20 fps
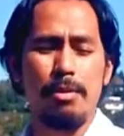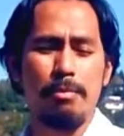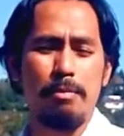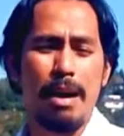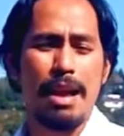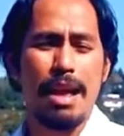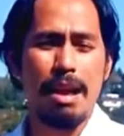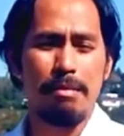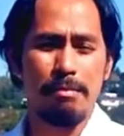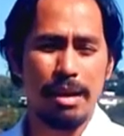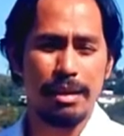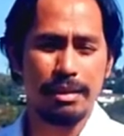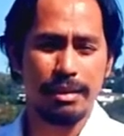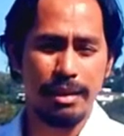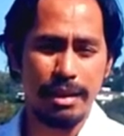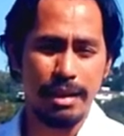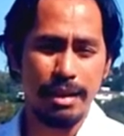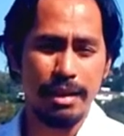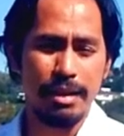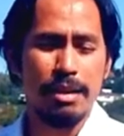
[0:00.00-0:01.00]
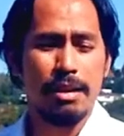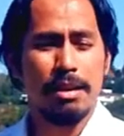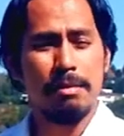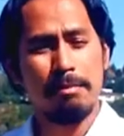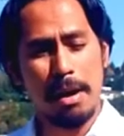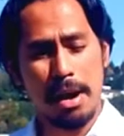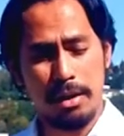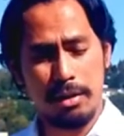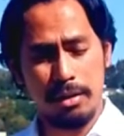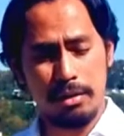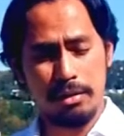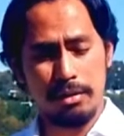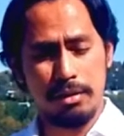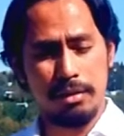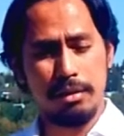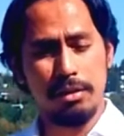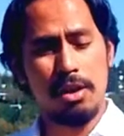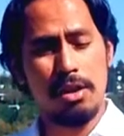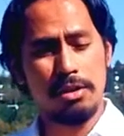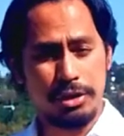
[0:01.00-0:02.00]
by MIT
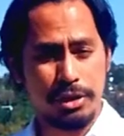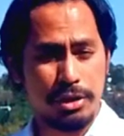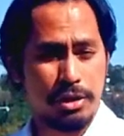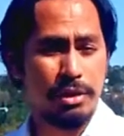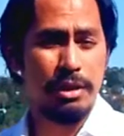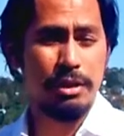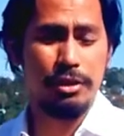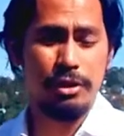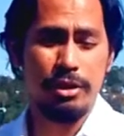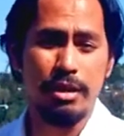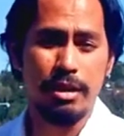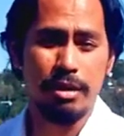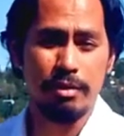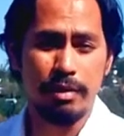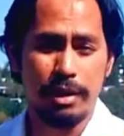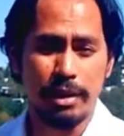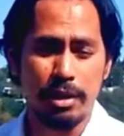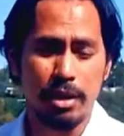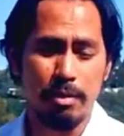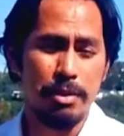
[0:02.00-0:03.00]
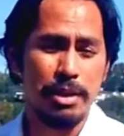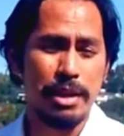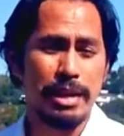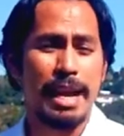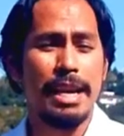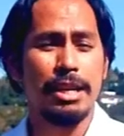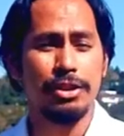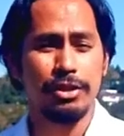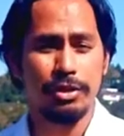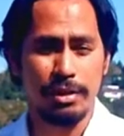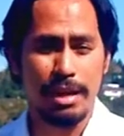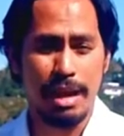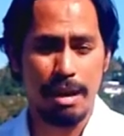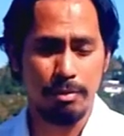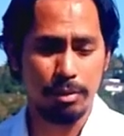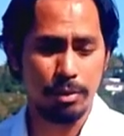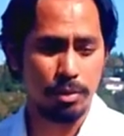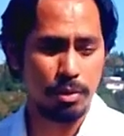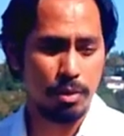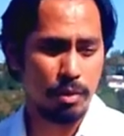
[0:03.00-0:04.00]
Biological Engineering Communication
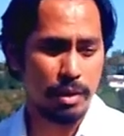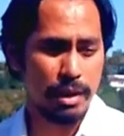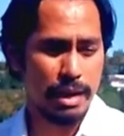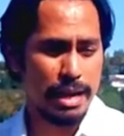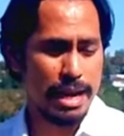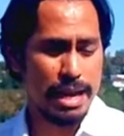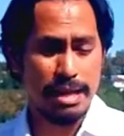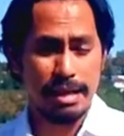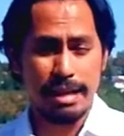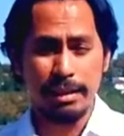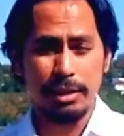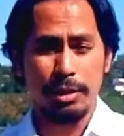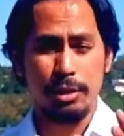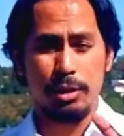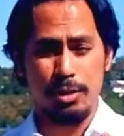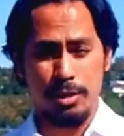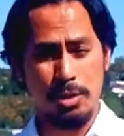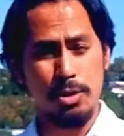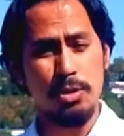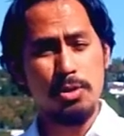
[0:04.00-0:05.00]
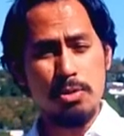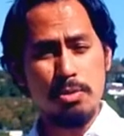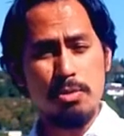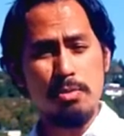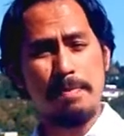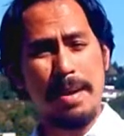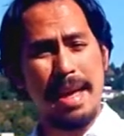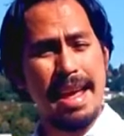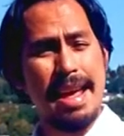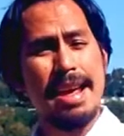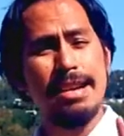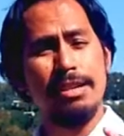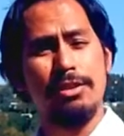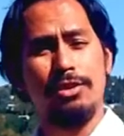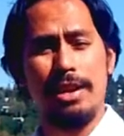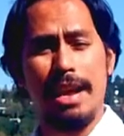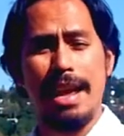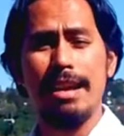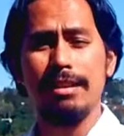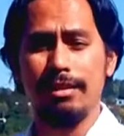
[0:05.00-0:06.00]
Laboratory. In this
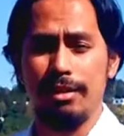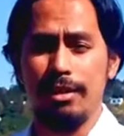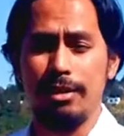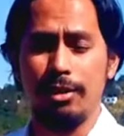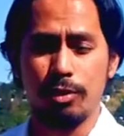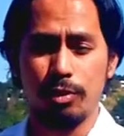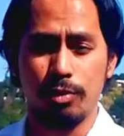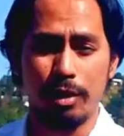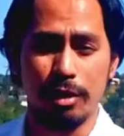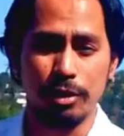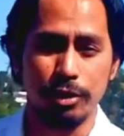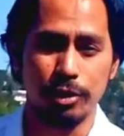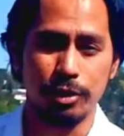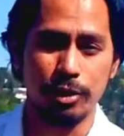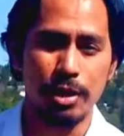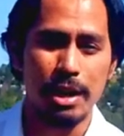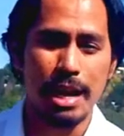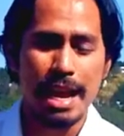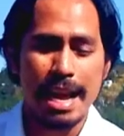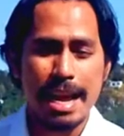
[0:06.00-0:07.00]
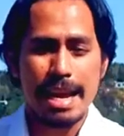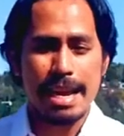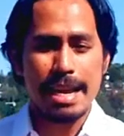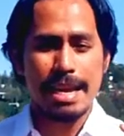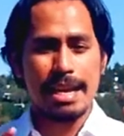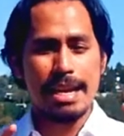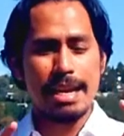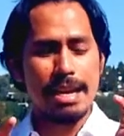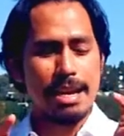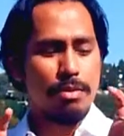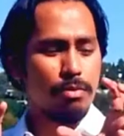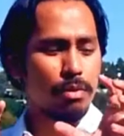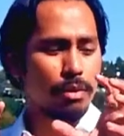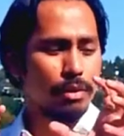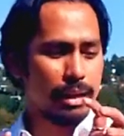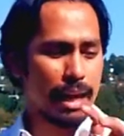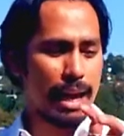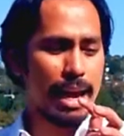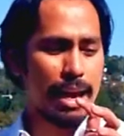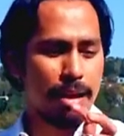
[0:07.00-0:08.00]
2-page essay structure, he
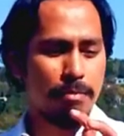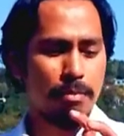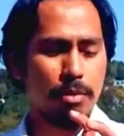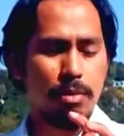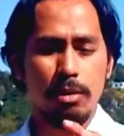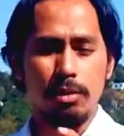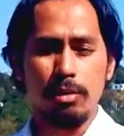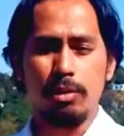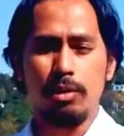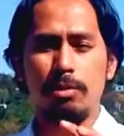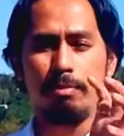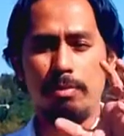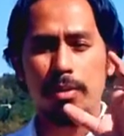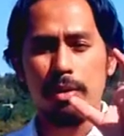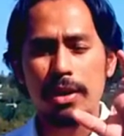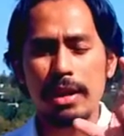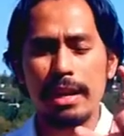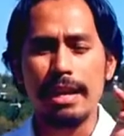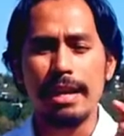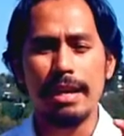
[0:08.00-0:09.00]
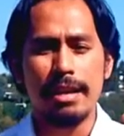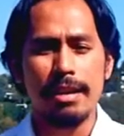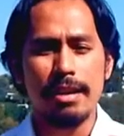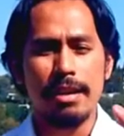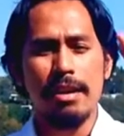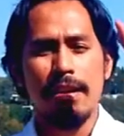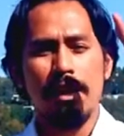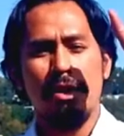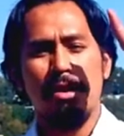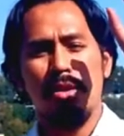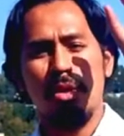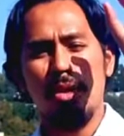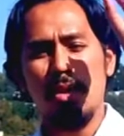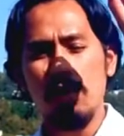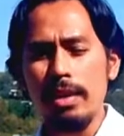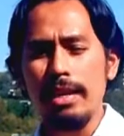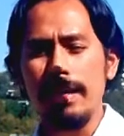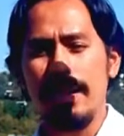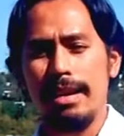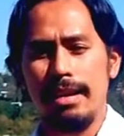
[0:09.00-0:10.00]
was able to put in
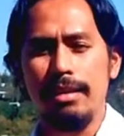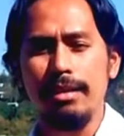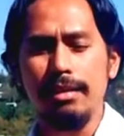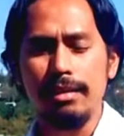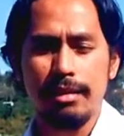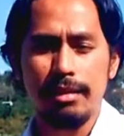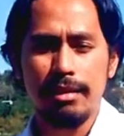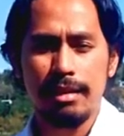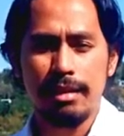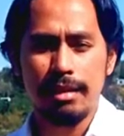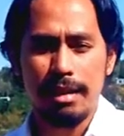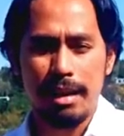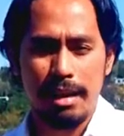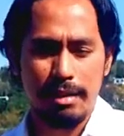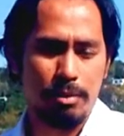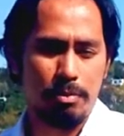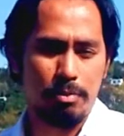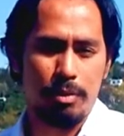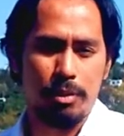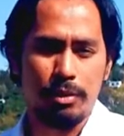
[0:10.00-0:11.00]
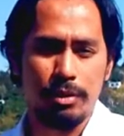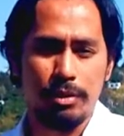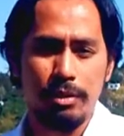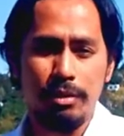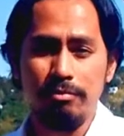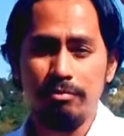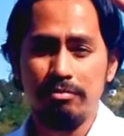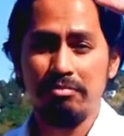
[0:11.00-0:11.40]
who he is as a person,